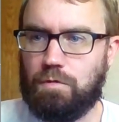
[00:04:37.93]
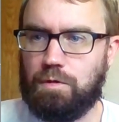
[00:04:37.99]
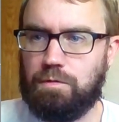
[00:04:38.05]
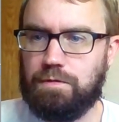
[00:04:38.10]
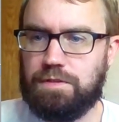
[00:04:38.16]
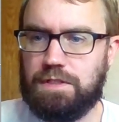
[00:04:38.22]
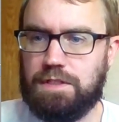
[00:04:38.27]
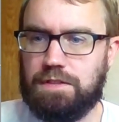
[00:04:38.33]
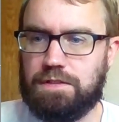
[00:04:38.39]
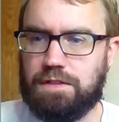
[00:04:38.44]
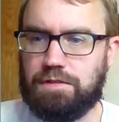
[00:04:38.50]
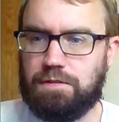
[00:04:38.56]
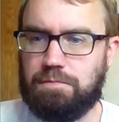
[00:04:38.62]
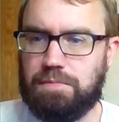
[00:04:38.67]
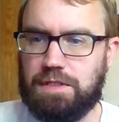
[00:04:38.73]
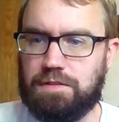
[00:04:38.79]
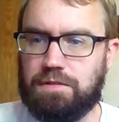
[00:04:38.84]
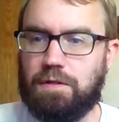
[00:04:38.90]
Recedes at the
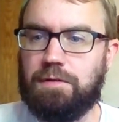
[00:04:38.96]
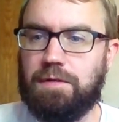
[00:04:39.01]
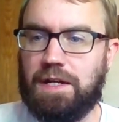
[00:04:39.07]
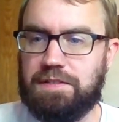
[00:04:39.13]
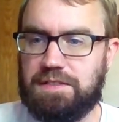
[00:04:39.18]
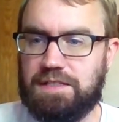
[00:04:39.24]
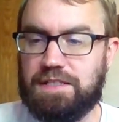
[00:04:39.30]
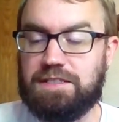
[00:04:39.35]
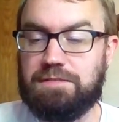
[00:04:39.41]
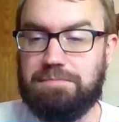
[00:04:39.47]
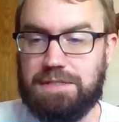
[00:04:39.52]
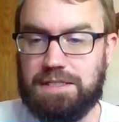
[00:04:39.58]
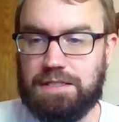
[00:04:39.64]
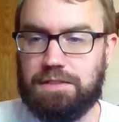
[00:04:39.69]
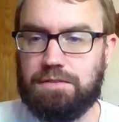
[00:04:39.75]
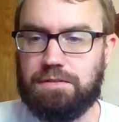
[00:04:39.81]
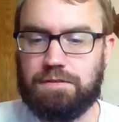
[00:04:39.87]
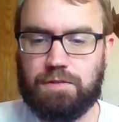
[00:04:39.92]
beach. Oh,
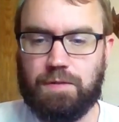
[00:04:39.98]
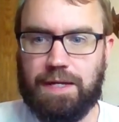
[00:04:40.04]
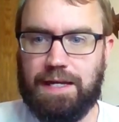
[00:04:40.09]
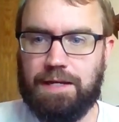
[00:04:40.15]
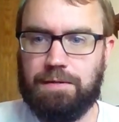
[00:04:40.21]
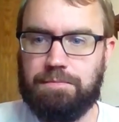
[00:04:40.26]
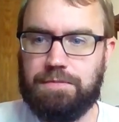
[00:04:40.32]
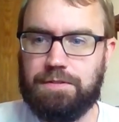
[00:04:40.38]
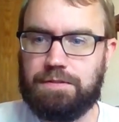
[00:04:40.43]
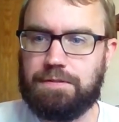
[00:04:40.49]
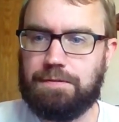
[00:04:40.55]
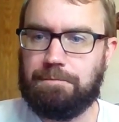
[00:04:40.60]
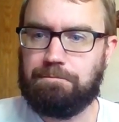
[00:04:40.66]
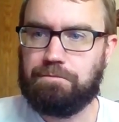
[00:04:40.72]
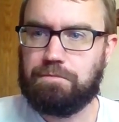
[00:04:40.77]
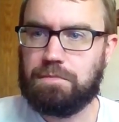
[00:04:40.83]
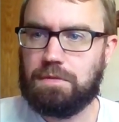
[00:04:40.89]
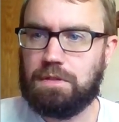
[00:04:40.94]
NTSB, so ebbs.
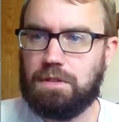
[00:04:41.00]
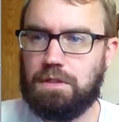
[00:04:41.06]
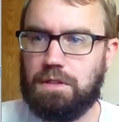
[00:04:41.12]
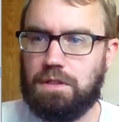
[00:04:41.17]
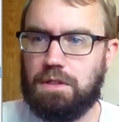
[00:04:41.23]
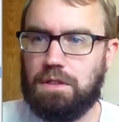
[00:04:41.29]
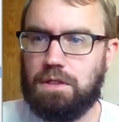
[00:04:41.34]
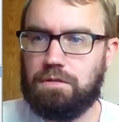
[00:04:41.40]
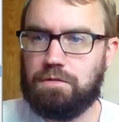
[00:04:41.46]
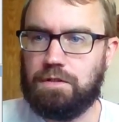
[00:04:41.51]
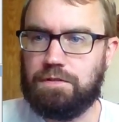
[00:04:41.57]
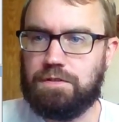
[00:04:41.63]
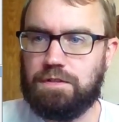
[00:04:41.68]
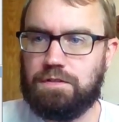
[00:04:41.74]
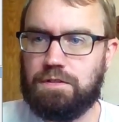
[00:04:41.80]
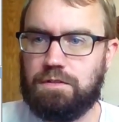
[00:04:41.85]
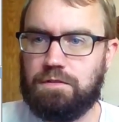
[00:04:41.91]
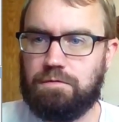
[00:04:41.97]

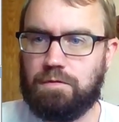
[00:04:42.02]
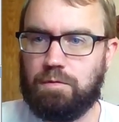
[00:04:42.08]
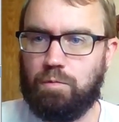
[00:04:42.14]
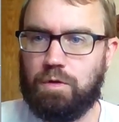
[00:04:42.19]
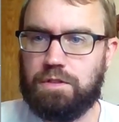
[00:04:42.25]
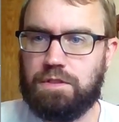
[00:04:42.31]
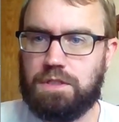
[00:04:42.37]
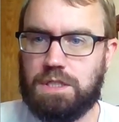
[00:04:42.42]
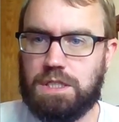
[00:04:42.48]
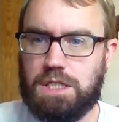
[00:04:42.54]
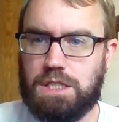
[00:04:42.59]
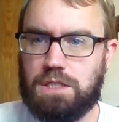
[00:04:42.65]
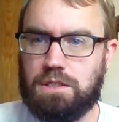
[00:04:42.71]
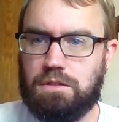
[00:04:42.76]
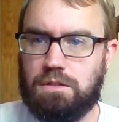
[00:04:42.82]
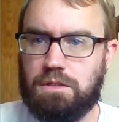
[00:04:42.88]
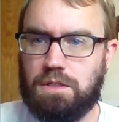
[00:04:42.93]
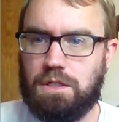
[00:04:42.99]
Transitions from one
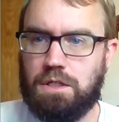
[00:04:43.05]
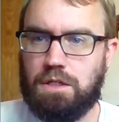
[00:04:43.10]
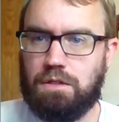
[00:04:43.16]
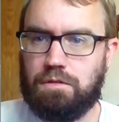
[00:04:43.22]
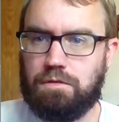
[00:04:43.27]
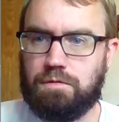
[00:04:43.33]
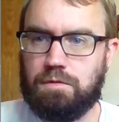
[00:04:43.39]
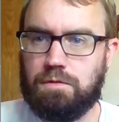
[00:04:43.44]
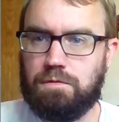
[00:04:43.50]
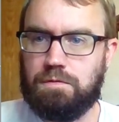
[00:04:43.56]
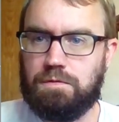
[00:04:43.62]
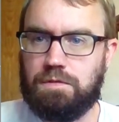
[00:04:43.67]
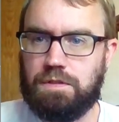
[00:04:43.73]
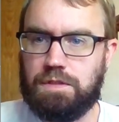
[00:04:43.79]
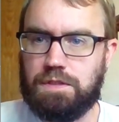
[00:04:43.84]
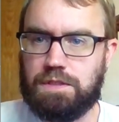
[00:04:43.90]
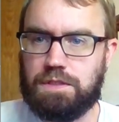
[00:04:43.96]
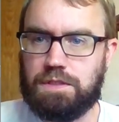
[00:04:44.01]
scene through
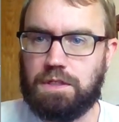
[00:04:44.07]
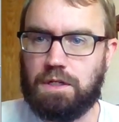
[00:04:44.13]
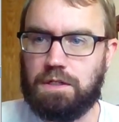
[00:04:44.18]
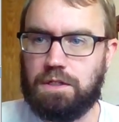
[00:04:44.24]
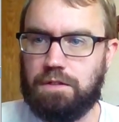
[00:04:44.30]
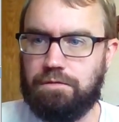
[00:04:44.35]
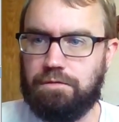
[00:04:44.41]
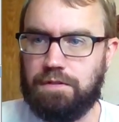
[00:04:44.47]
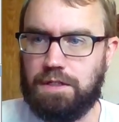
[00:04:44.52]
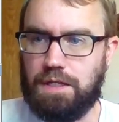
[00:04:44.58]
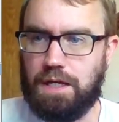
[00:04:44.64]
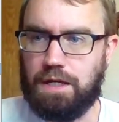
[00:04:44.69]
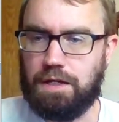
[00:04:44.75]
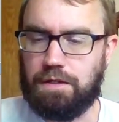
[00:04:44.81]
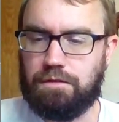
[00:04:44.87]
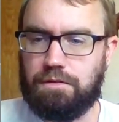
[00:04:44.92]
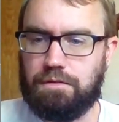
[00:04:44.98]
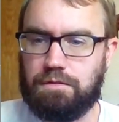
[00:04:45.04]
to the start of the
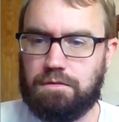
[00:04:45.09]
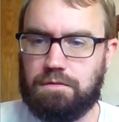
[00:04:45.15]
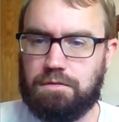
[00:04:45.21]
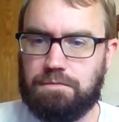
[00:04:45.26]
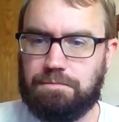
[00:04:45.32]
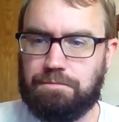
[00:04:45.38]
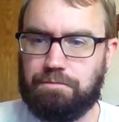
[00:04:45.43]
next.